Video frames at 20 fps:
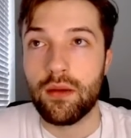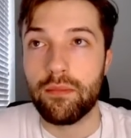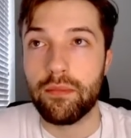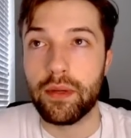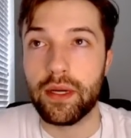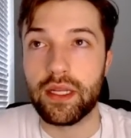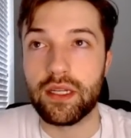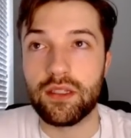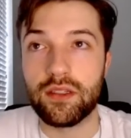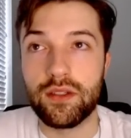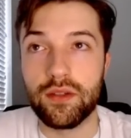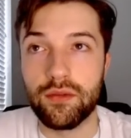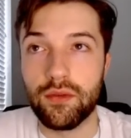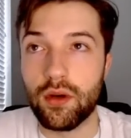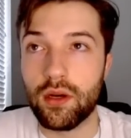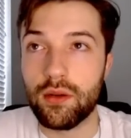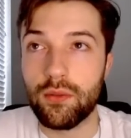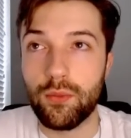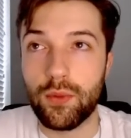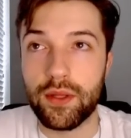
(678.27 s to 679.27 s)
But
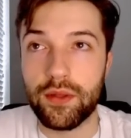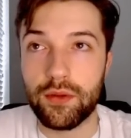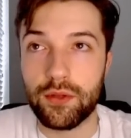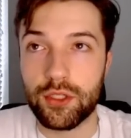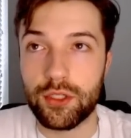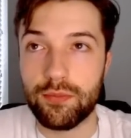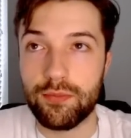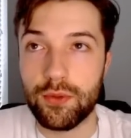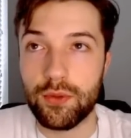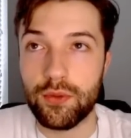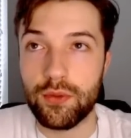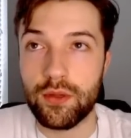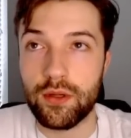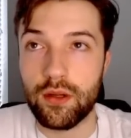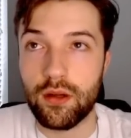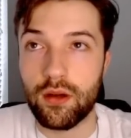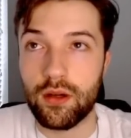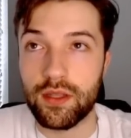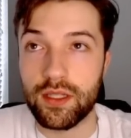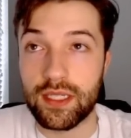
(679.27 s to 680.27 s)
Devon
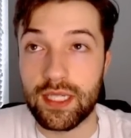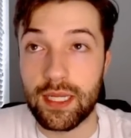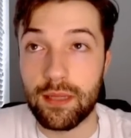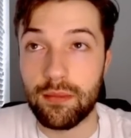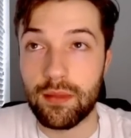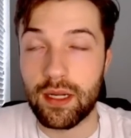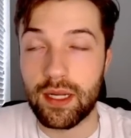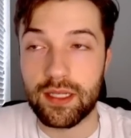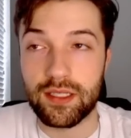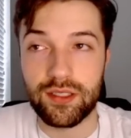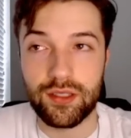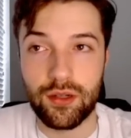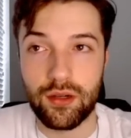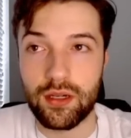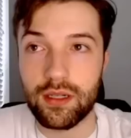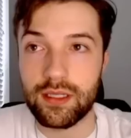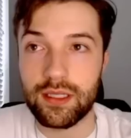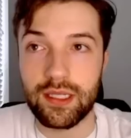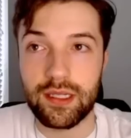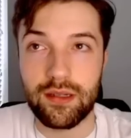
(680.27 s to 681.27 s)
Witherspoon on the tape that I
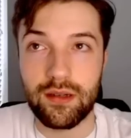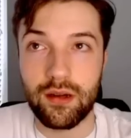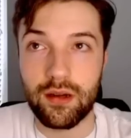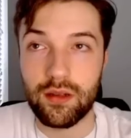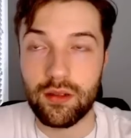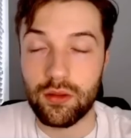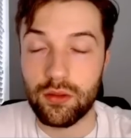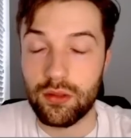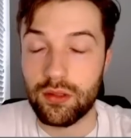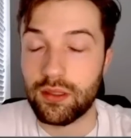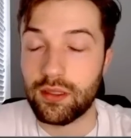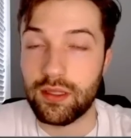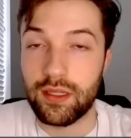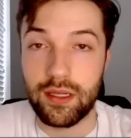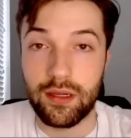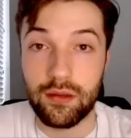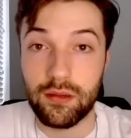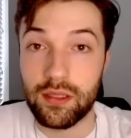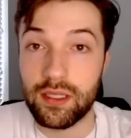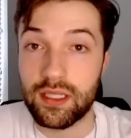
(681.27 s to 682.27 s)
saw did not look
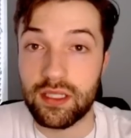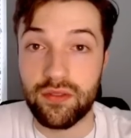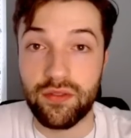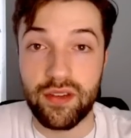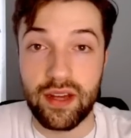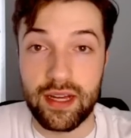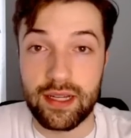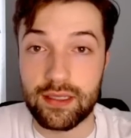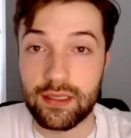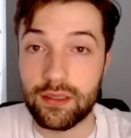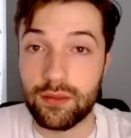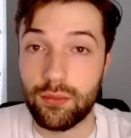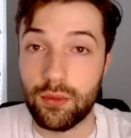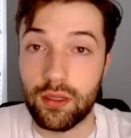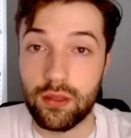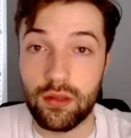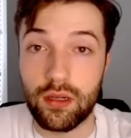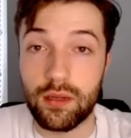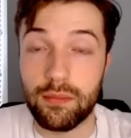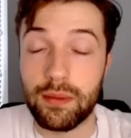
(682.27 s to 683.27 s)
nearly as fast as
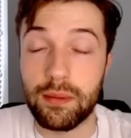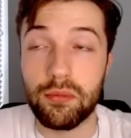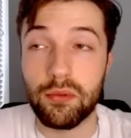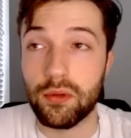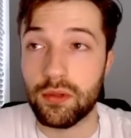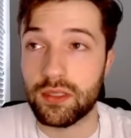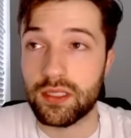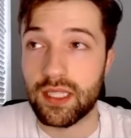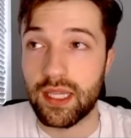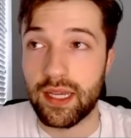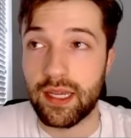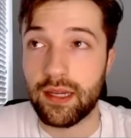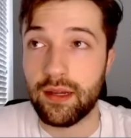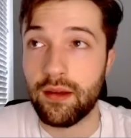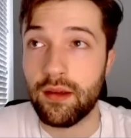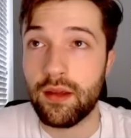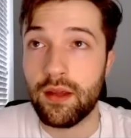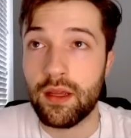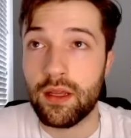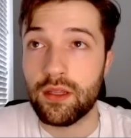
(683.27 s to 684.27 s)
what a lot of people are
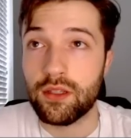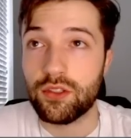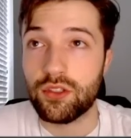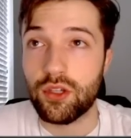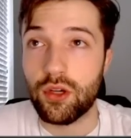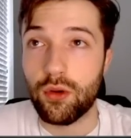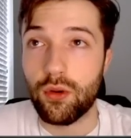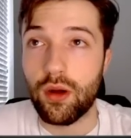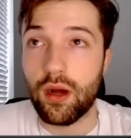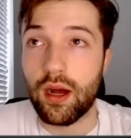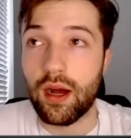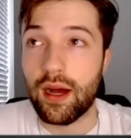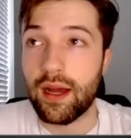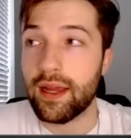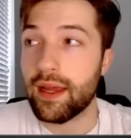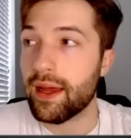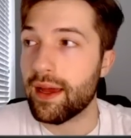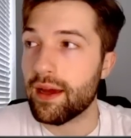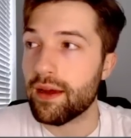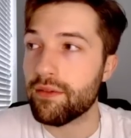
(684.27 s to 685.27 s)
saying. So
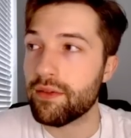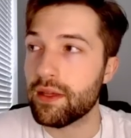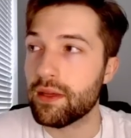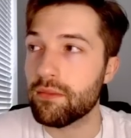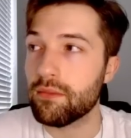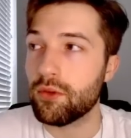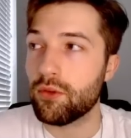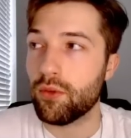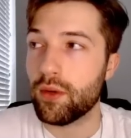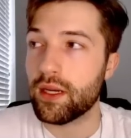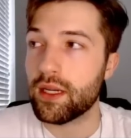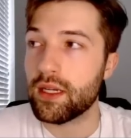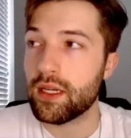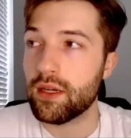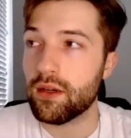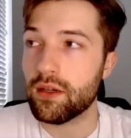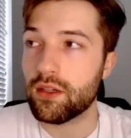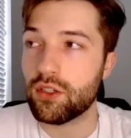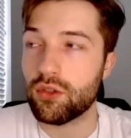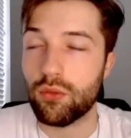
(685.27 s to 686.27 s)
I have him graded
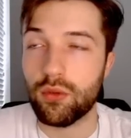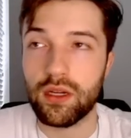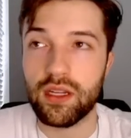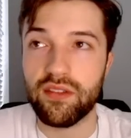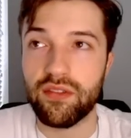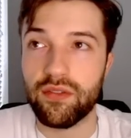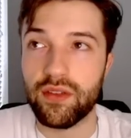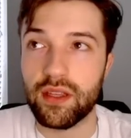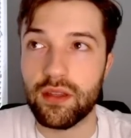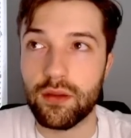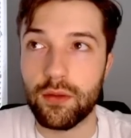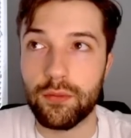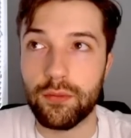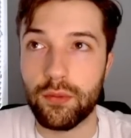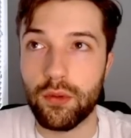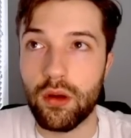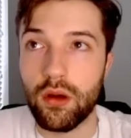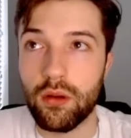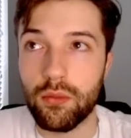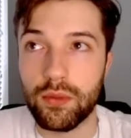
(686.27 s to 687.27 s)
here at twenty-fifth
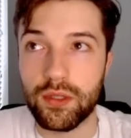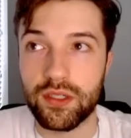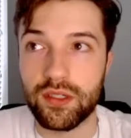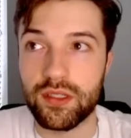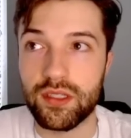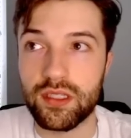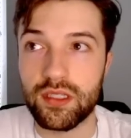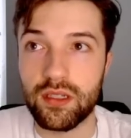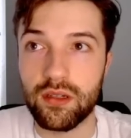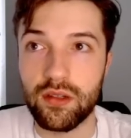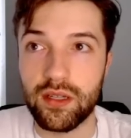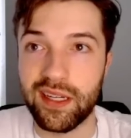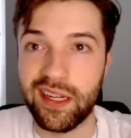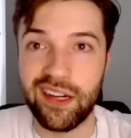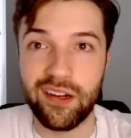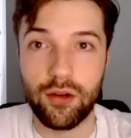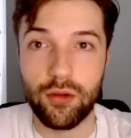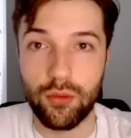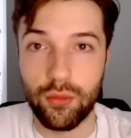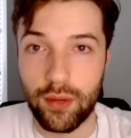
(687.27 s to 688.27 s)
overall, which is still
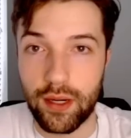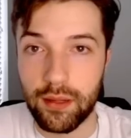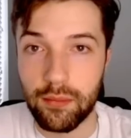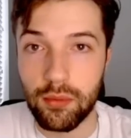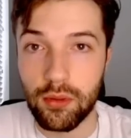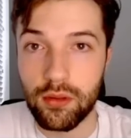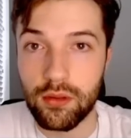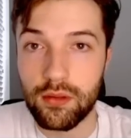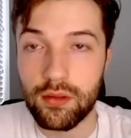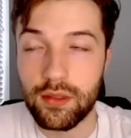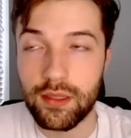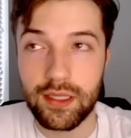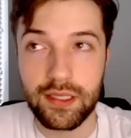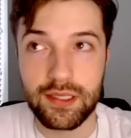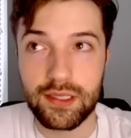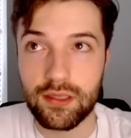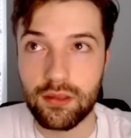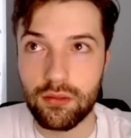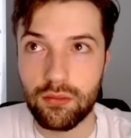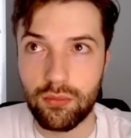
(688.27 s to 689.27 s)
incredible.
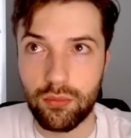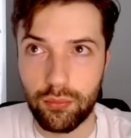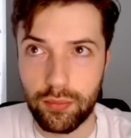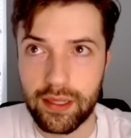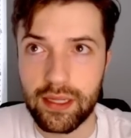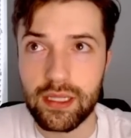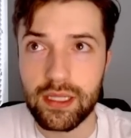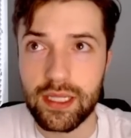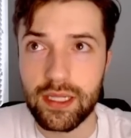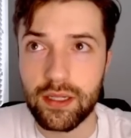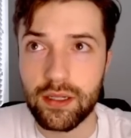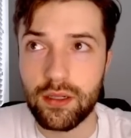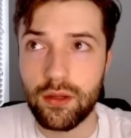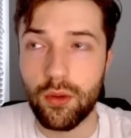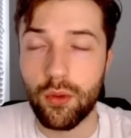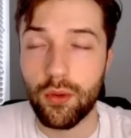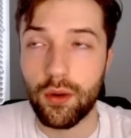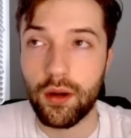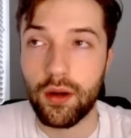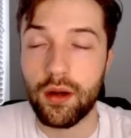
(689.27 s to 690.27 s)
He's still a really good
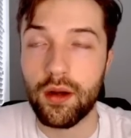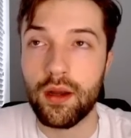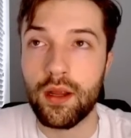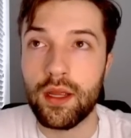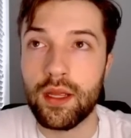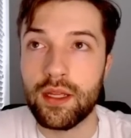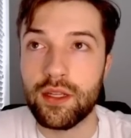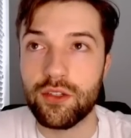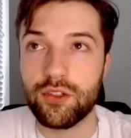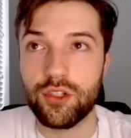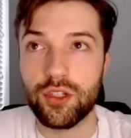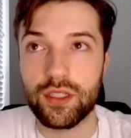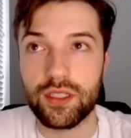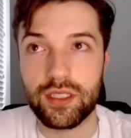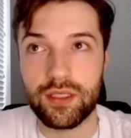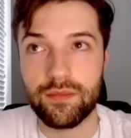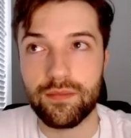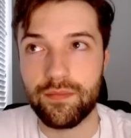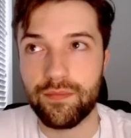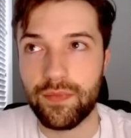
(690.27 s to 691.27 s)
corner.
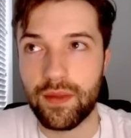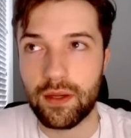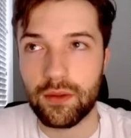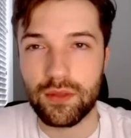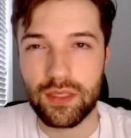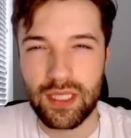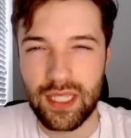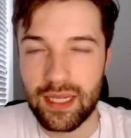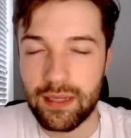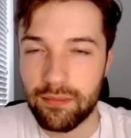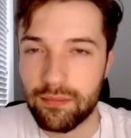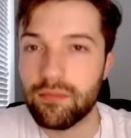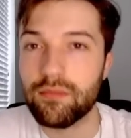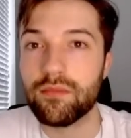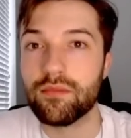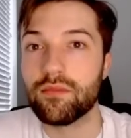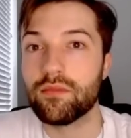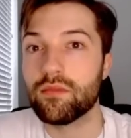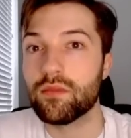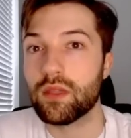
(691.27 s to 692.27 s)
Just, I would say,
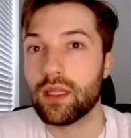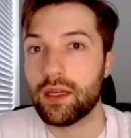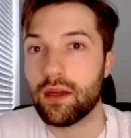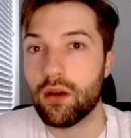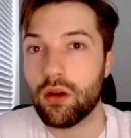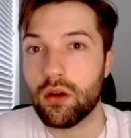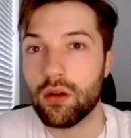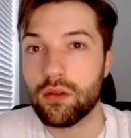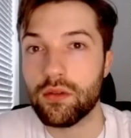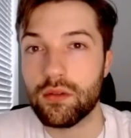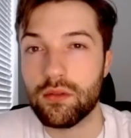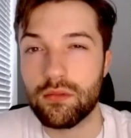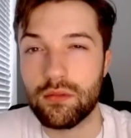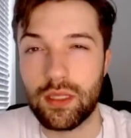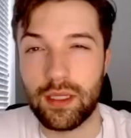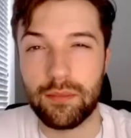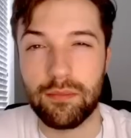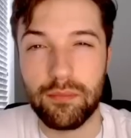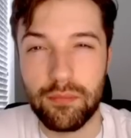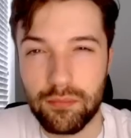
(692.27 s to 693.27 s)
like, halt,
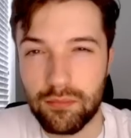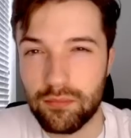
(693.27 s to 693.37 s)
like,